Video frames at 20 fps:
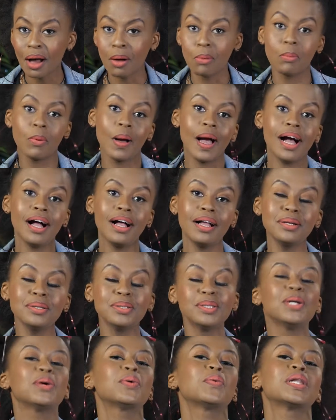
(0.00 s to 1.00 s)
Well,
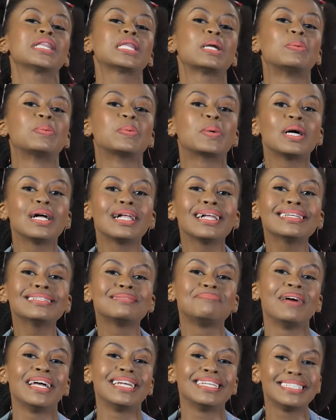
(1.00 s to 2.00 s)
look what the world
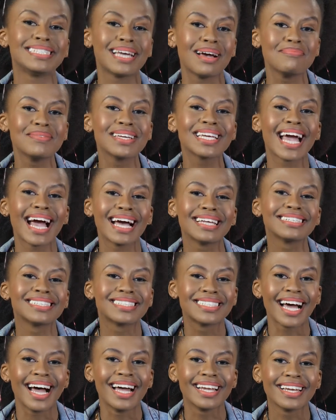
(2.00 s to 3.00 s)
pandemic has
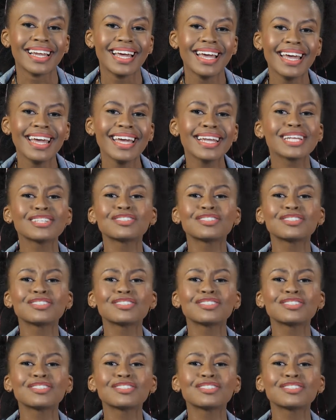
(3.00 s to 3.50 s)
done. It